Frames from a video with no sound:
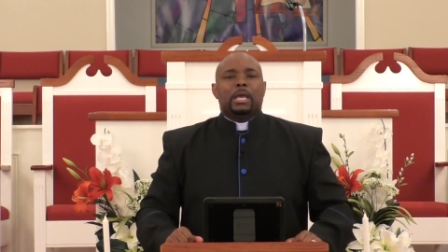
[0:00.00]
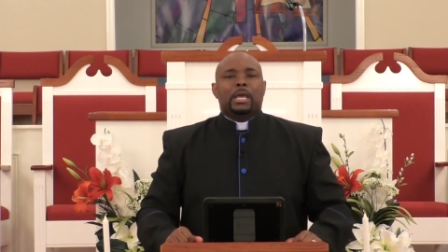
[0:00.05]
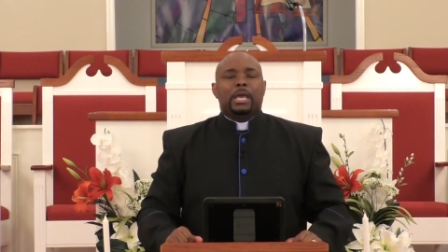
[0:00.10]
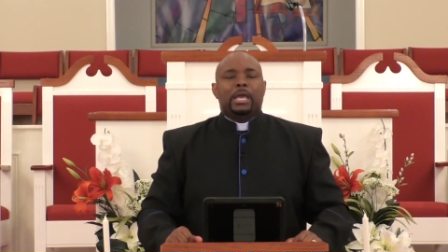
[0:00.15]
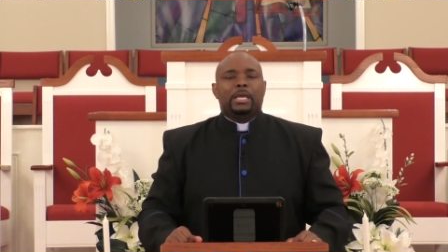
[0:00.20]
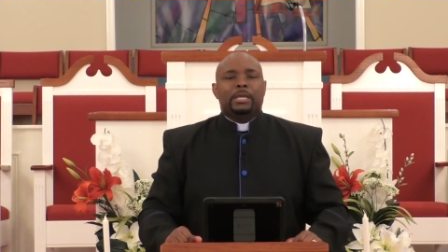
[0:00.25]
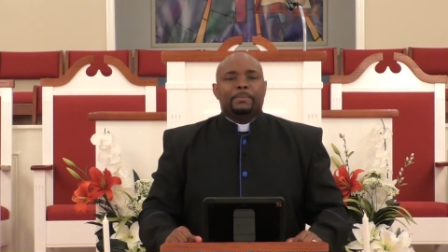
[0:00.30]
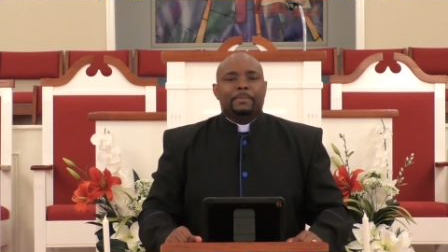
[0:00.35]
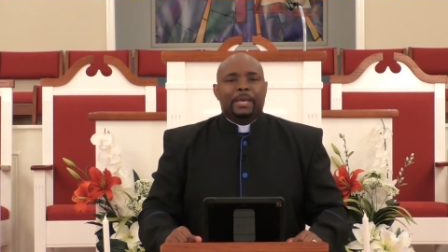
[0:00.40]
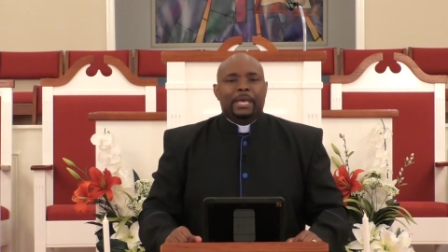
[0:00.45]

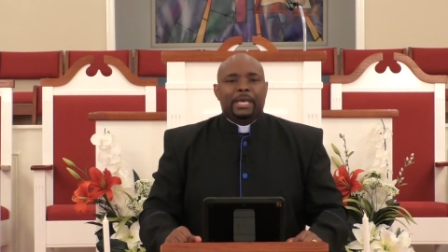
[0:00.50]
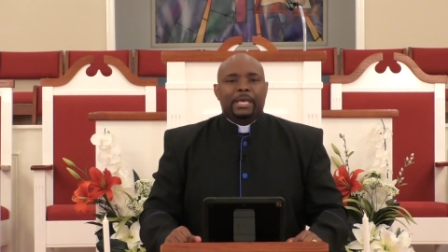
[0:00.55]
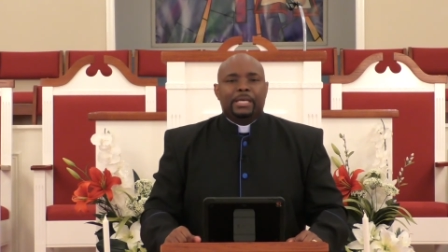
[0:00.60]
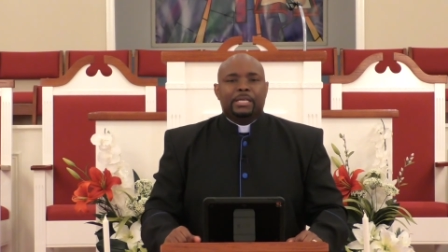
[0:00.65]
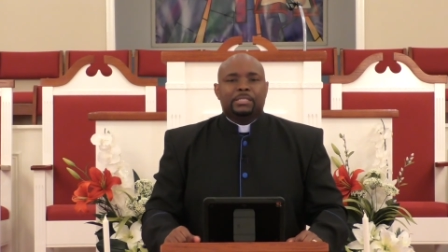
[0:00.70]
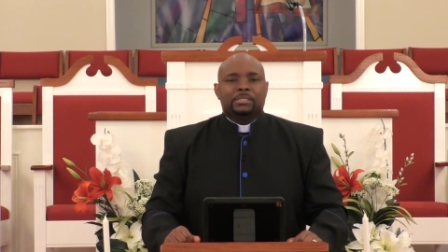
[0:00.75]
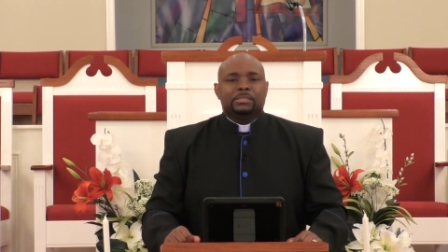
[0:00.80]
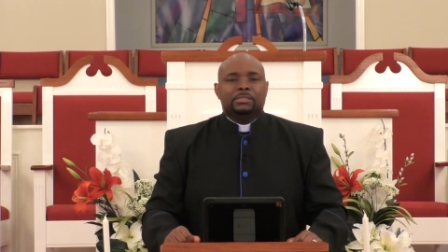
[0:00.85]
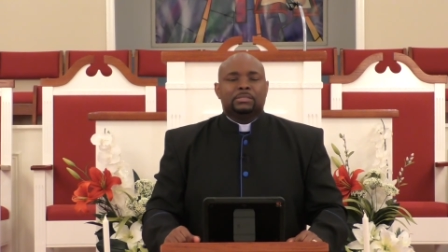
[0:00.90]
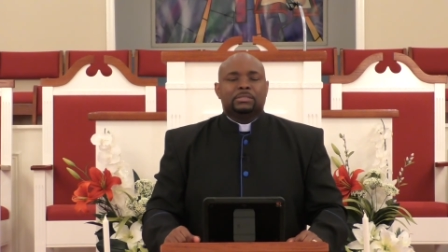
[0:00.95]

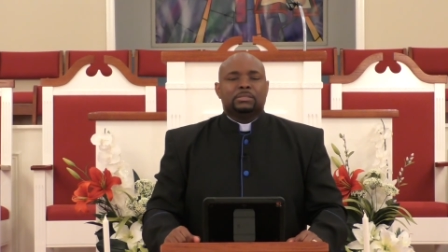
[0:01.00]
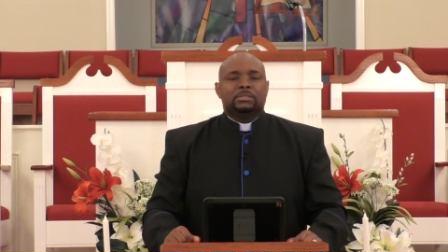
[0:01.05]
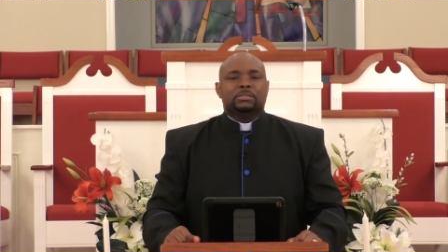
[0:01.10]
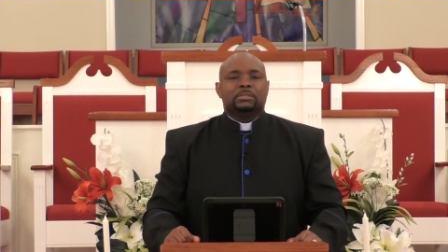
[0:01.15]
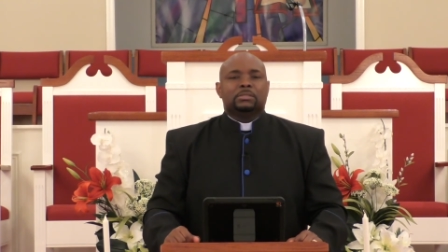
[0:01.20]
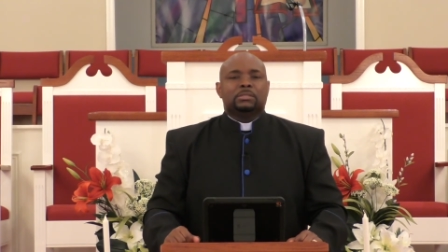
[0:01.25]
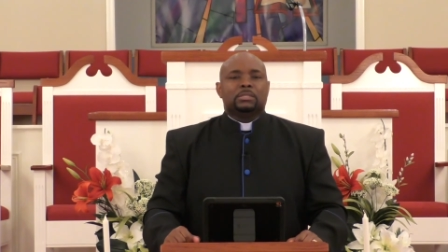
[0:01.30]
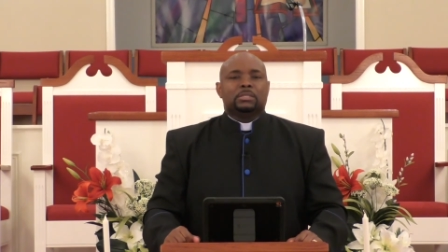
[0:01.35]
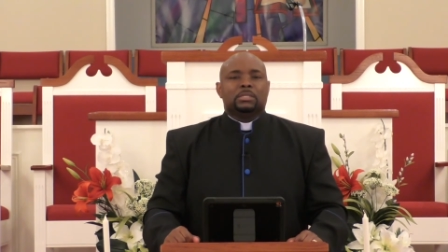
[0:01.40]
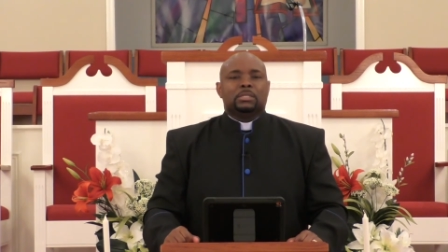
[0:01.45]
Amen.
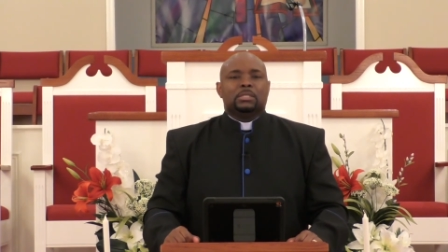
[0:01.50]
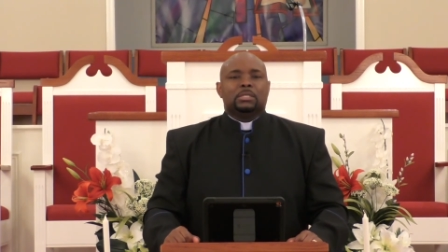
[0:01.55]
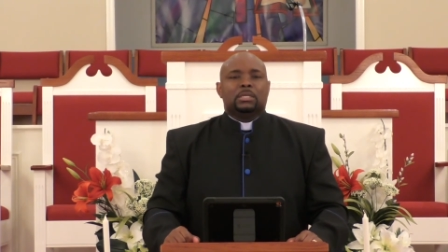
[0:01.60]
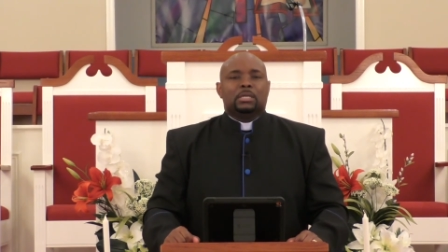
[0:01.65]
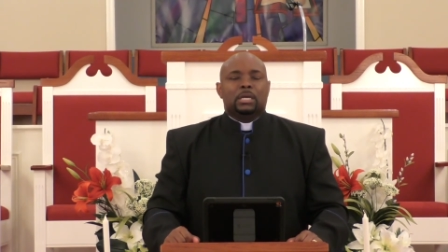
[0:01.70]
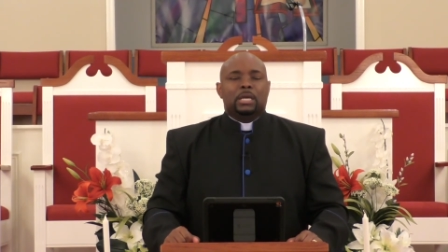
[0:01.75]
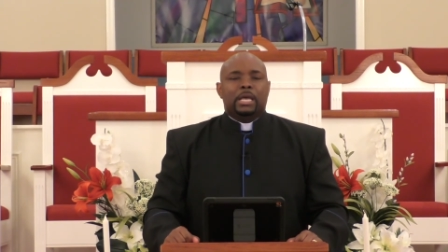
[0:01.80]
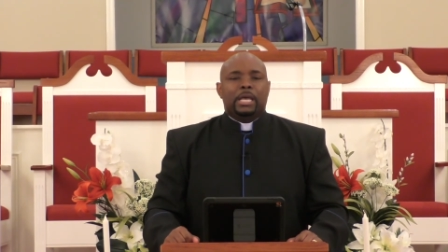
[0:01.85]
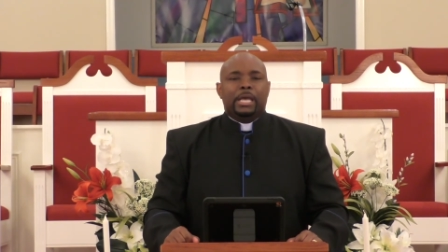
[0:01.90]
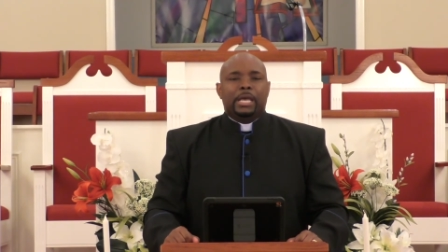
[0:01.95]

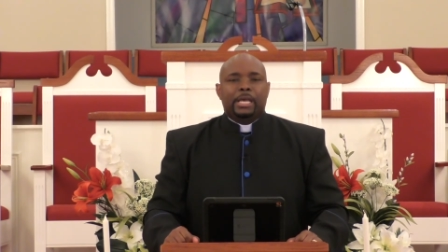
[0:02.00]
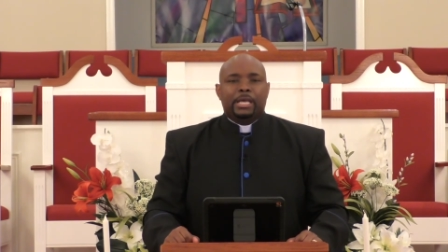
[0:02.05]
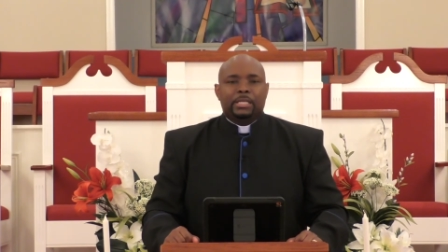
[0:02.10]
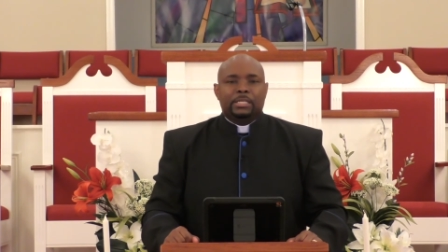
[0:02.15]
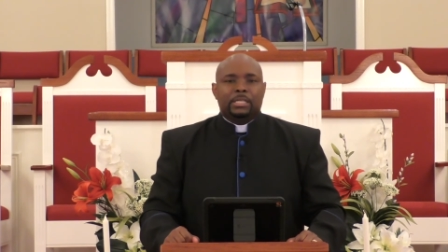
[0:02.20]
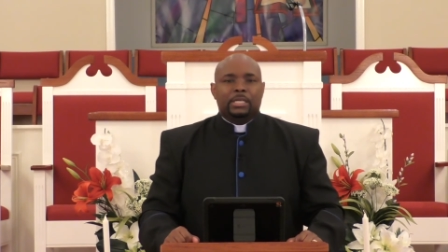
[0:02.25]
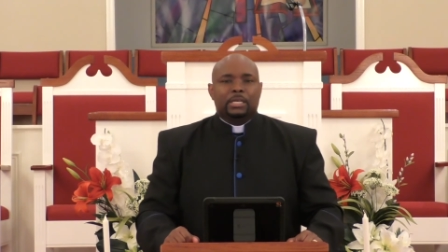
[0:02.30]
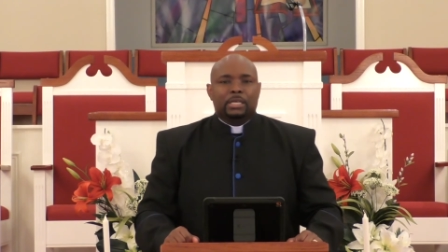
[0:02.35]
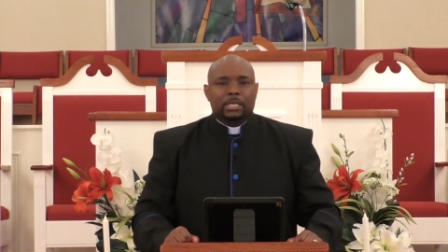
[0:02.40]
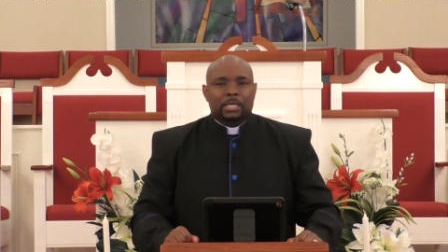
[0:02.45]

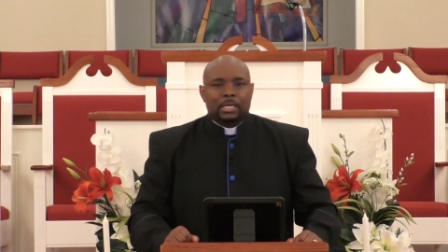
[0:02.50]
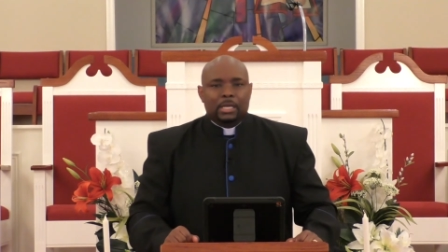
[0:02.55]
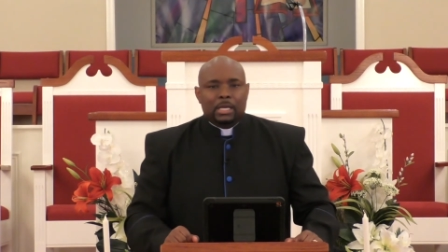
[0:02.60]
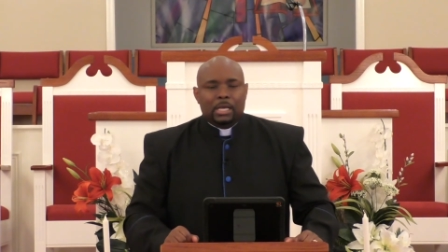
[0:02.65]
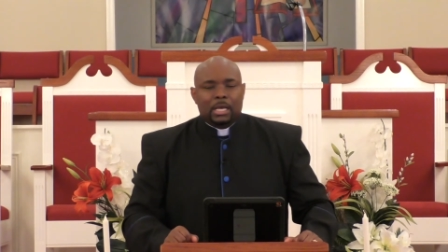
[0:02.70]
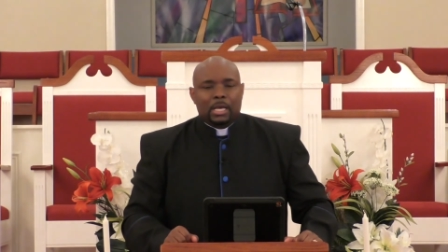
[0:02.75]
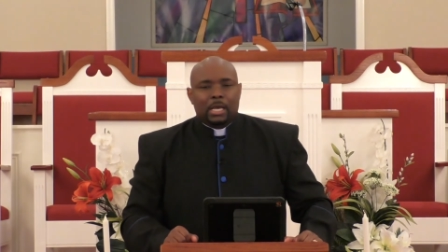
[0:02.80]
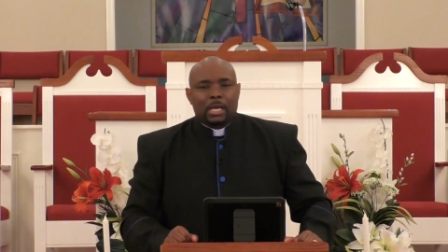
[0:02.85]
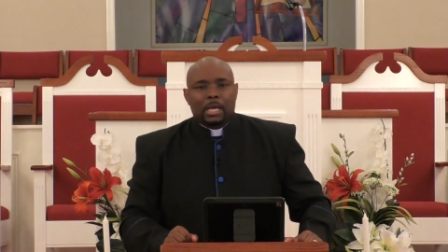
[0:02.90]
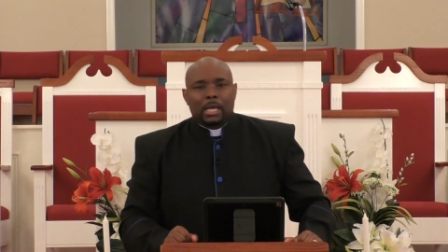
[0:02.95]

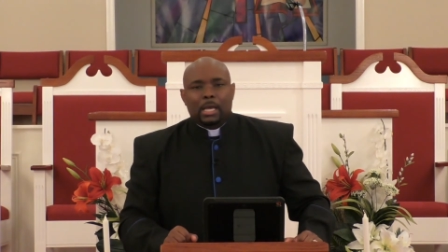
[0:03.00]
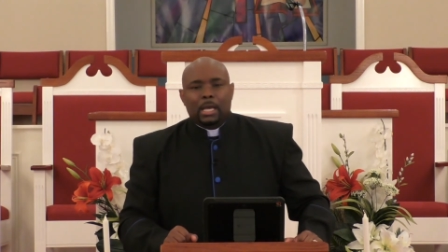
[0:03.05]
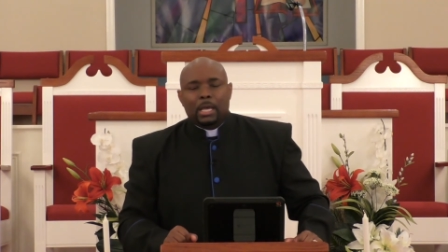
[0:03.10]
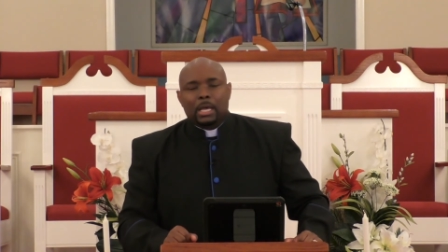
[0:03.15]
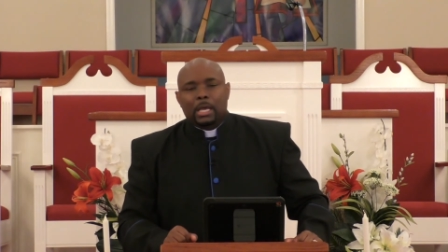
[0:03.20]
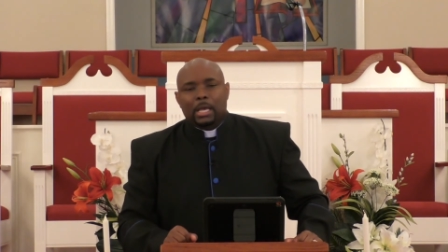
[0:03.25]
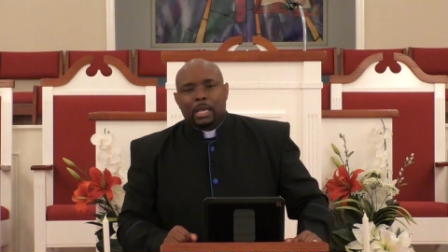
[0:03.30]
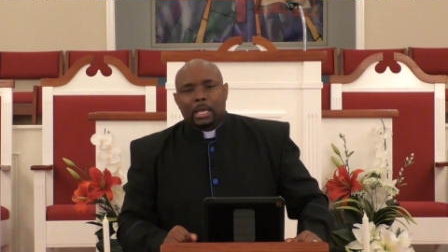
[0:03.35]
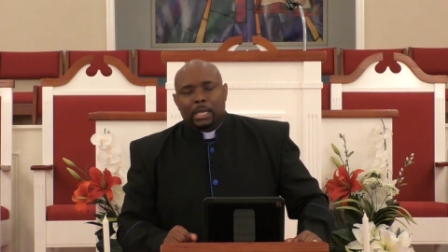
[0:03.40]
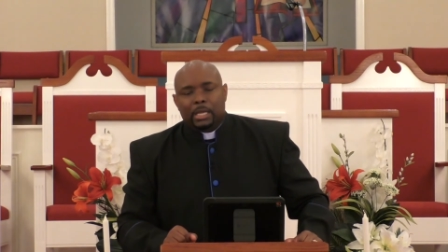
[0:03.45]

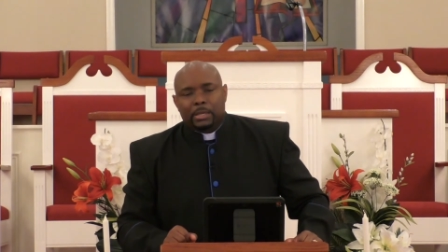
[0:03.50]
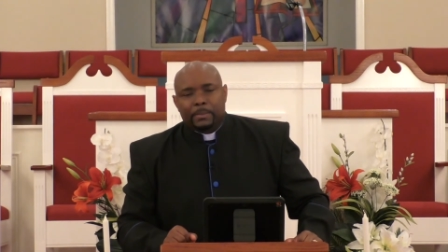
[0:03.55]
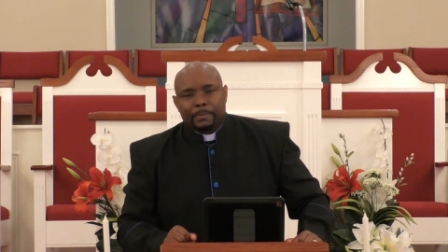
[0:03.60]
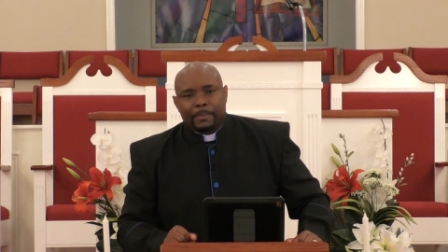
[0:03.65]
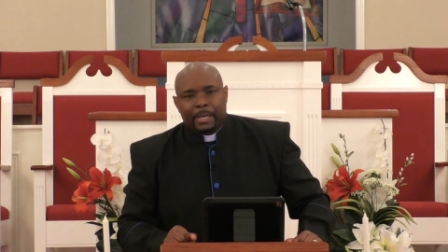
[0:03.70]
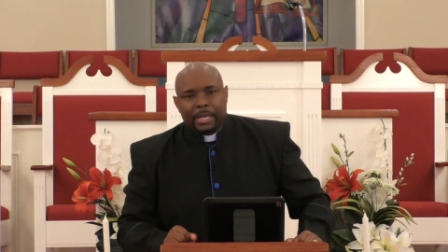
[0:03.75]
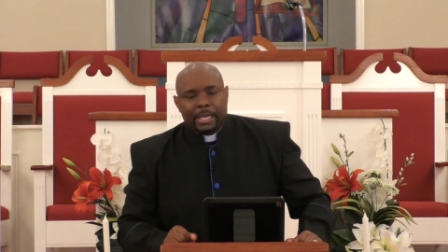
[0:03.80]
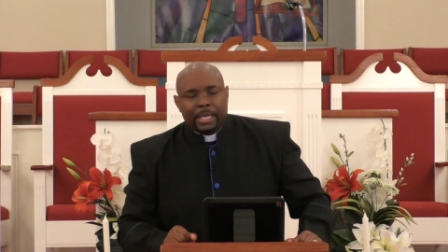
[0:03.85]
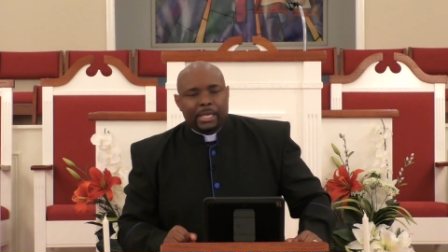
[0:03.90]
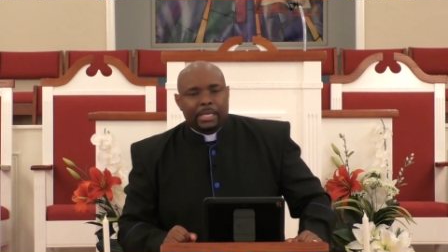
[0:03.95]
And
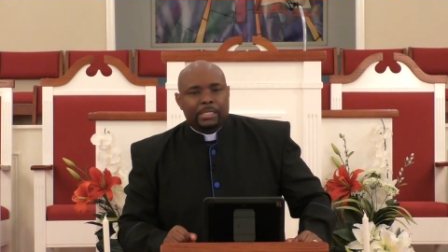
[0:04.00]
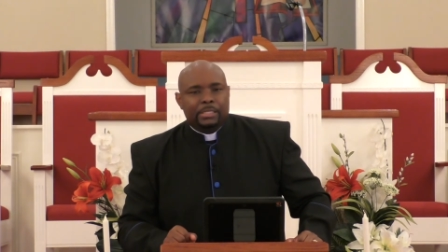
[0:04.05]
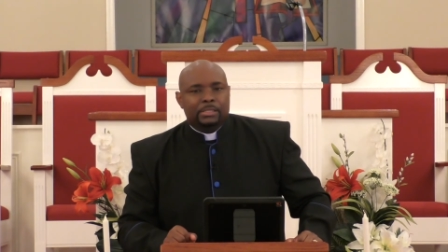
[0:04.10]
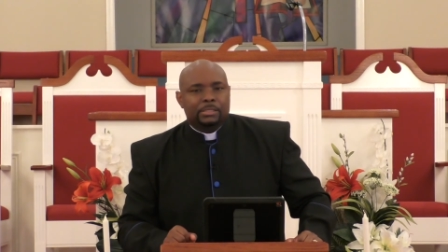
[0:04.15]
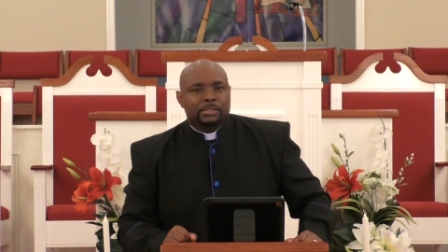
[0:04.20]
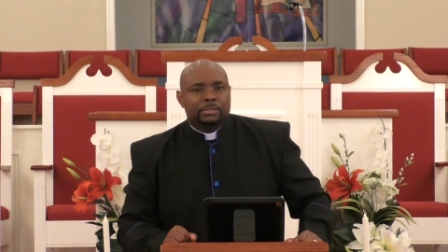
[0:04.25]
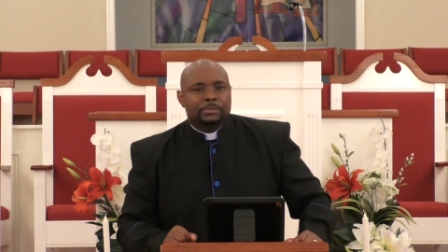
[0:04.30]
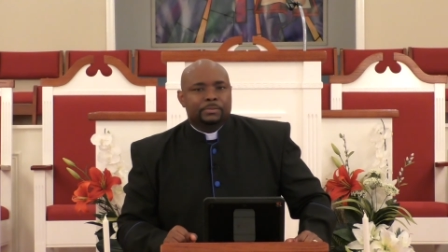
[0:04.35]
amen.